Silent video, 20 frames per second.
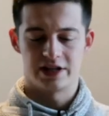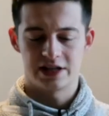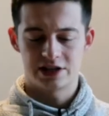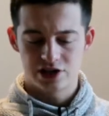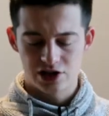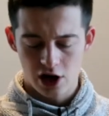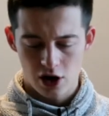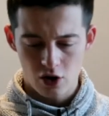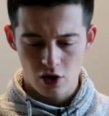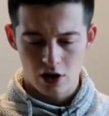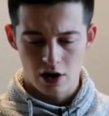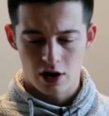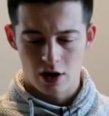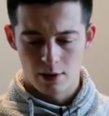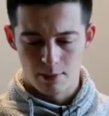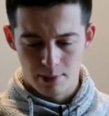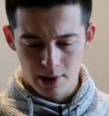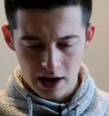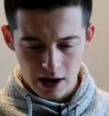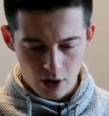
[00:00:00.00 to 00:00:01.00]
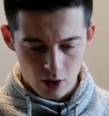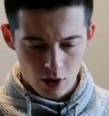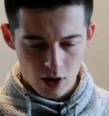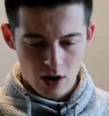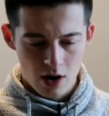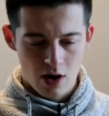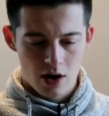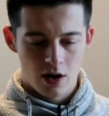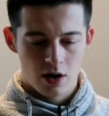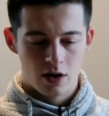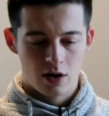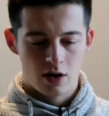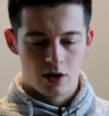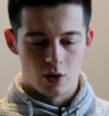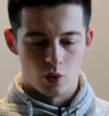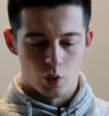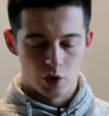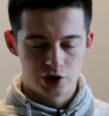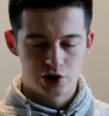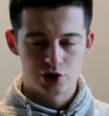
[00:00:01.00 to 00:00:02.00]
Let's talk about
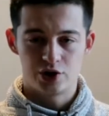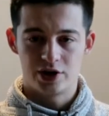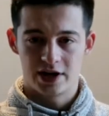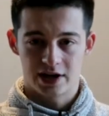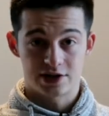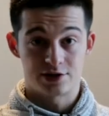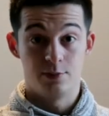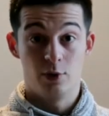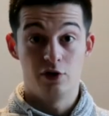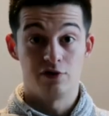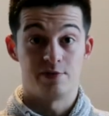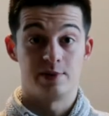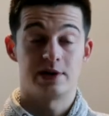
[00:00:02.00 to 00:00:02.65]
what's your next move,